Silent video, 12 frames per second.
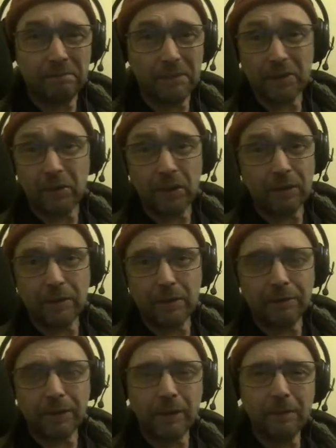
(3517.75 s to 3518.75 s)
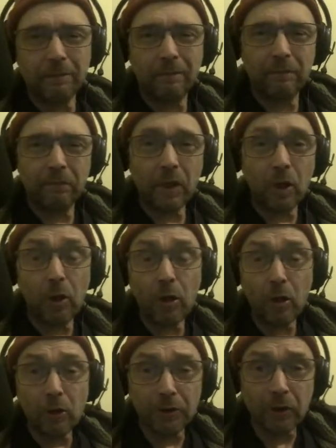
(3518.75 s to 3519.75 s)
That's all I've got for you. Yeah. Oh,
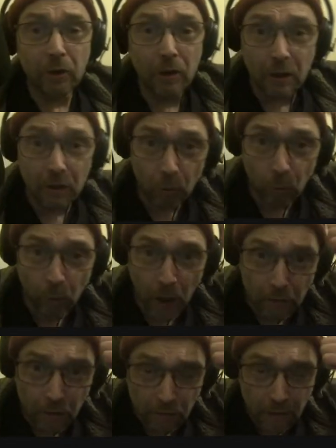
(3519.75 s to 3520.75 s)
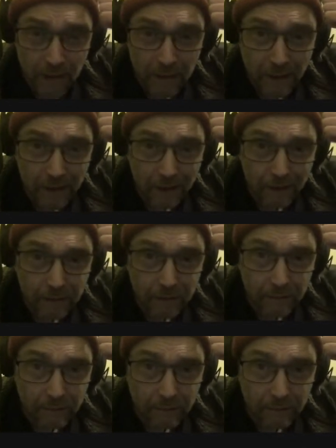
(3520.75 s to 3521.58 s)
also, wear a red hat.